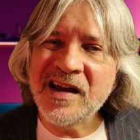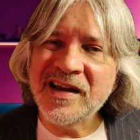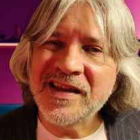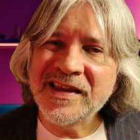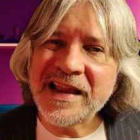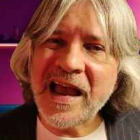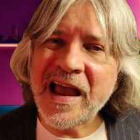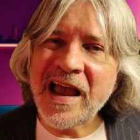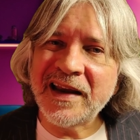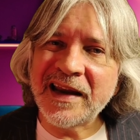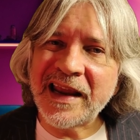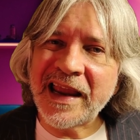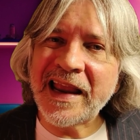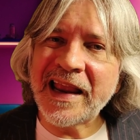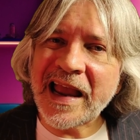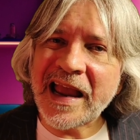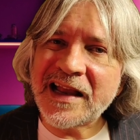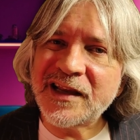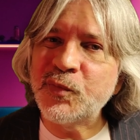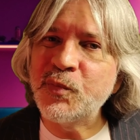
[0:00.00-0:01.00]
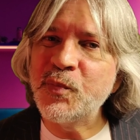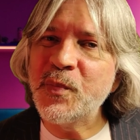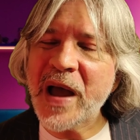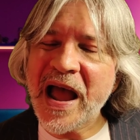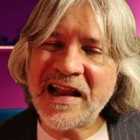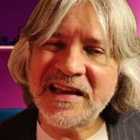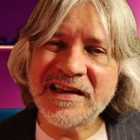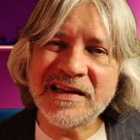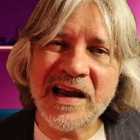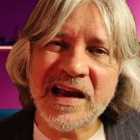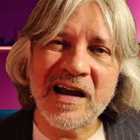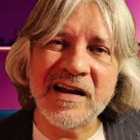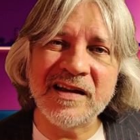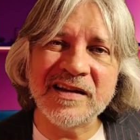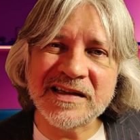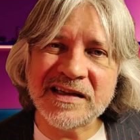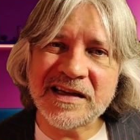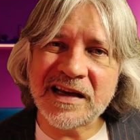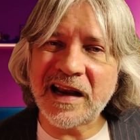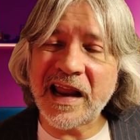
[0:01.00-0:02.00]
then it gets better at
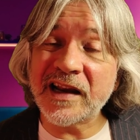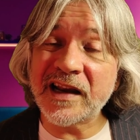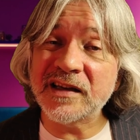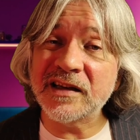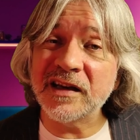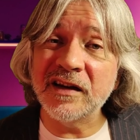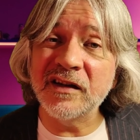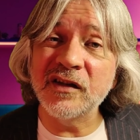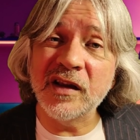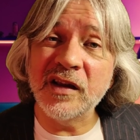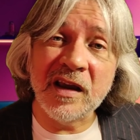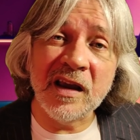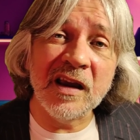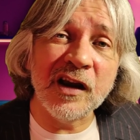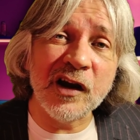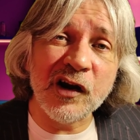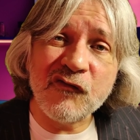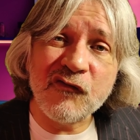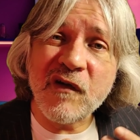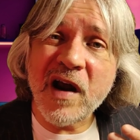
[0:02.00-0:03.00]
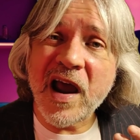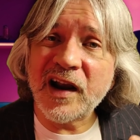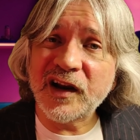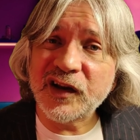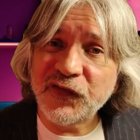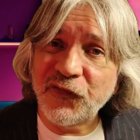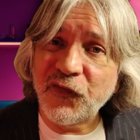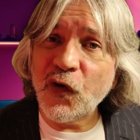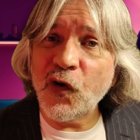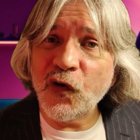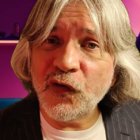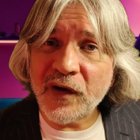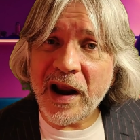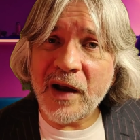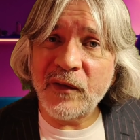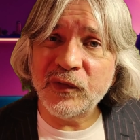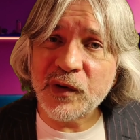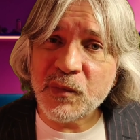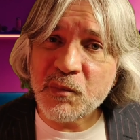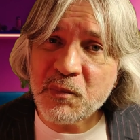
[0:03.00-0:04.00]
selecting the correct
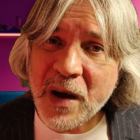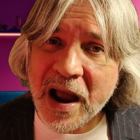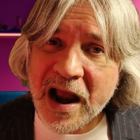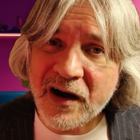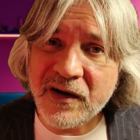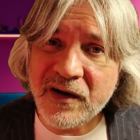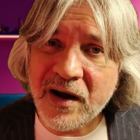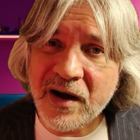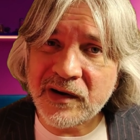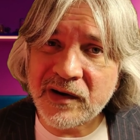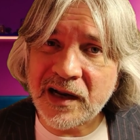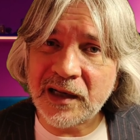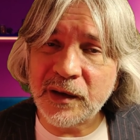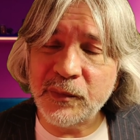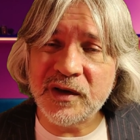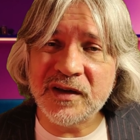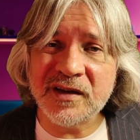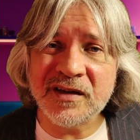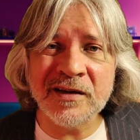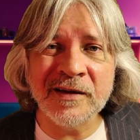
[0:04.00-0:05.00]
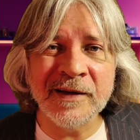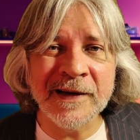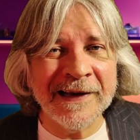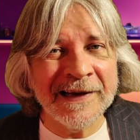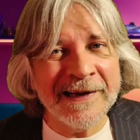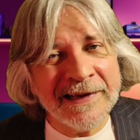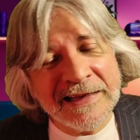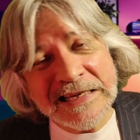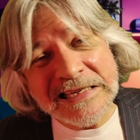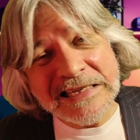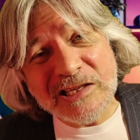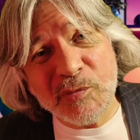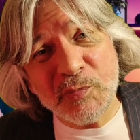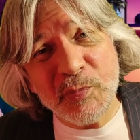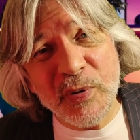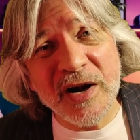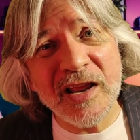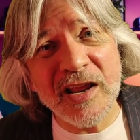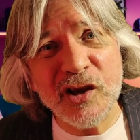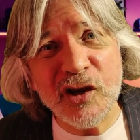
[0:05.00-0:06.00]
foreground and background elements. This is a
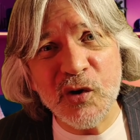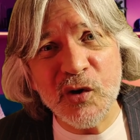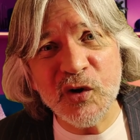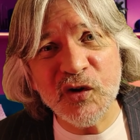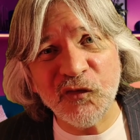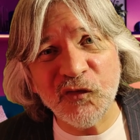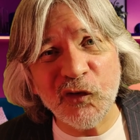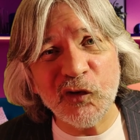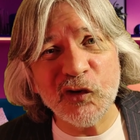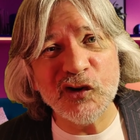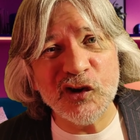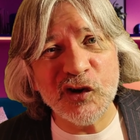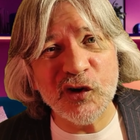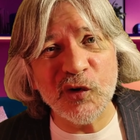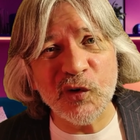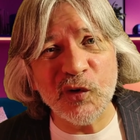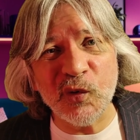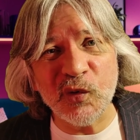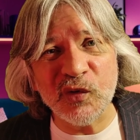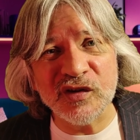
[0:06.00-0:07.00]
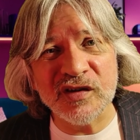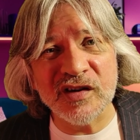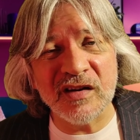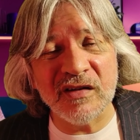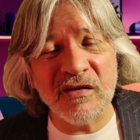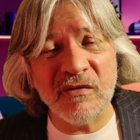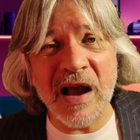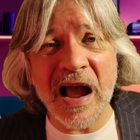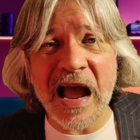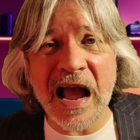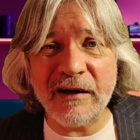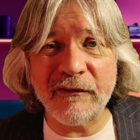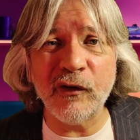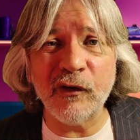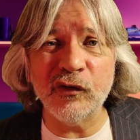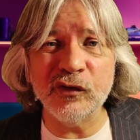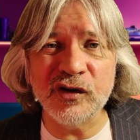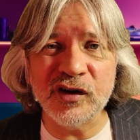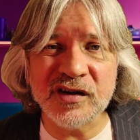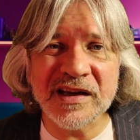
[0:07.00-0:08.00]
pretty useful tool to have
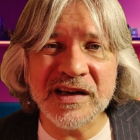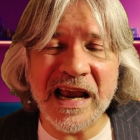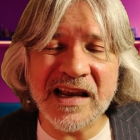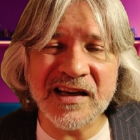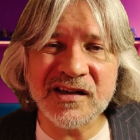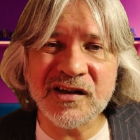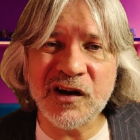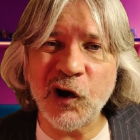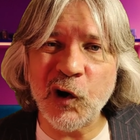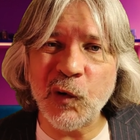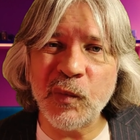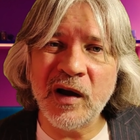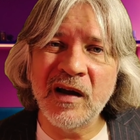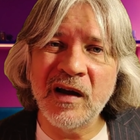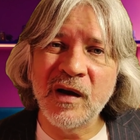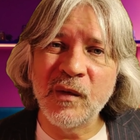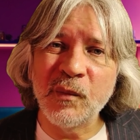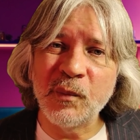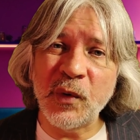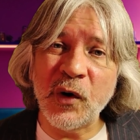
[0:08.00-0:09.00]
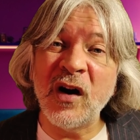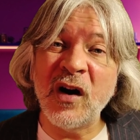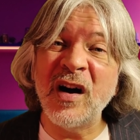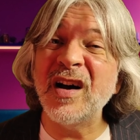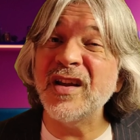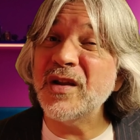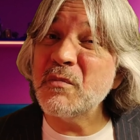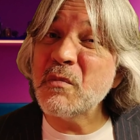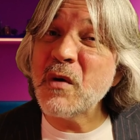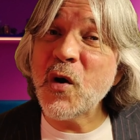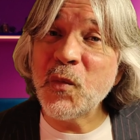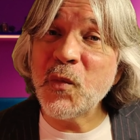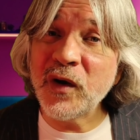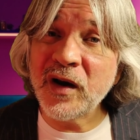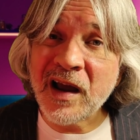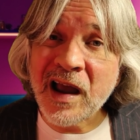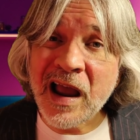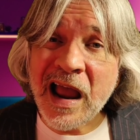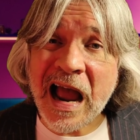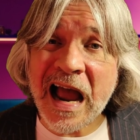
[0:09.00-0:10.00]
on your desktop, but at the
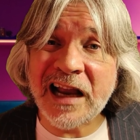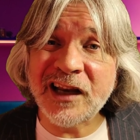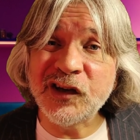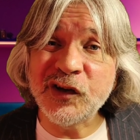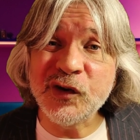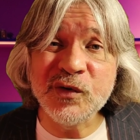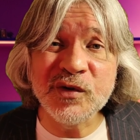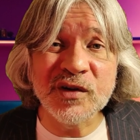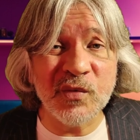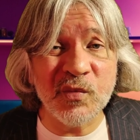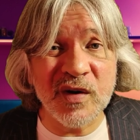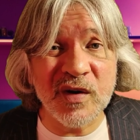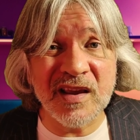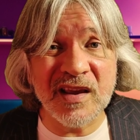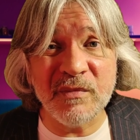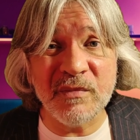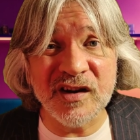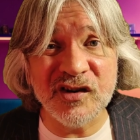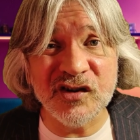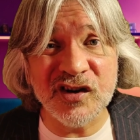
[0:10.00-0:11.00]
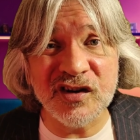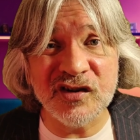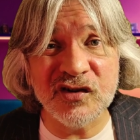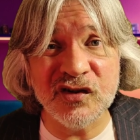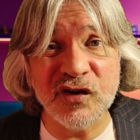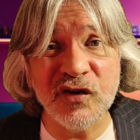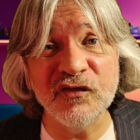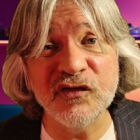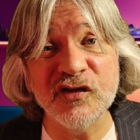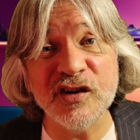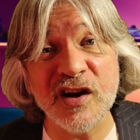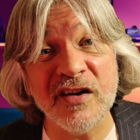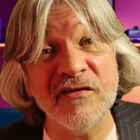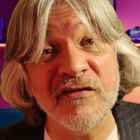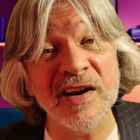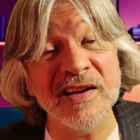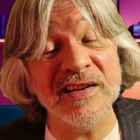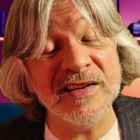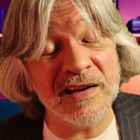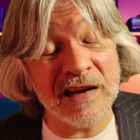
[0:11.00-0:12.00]
moment I'd use it with images you've
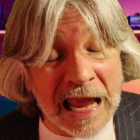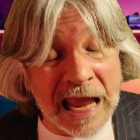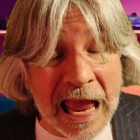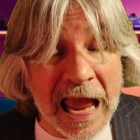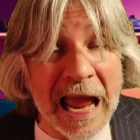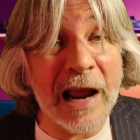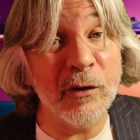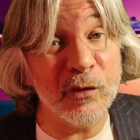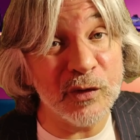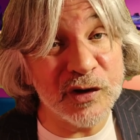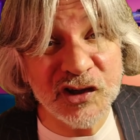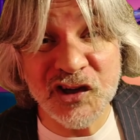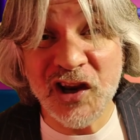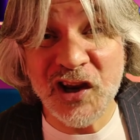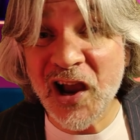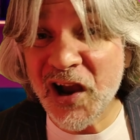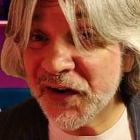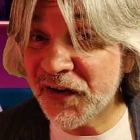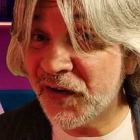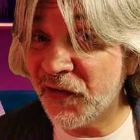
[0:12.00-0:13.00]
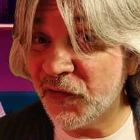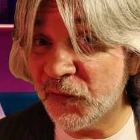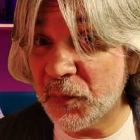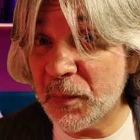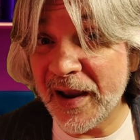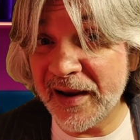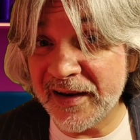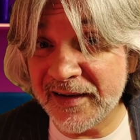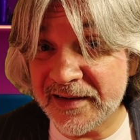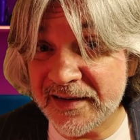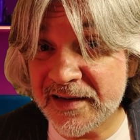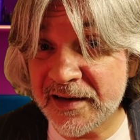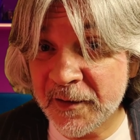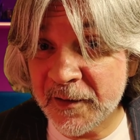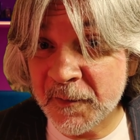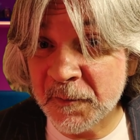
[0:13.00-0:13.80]
generated outside of Paint.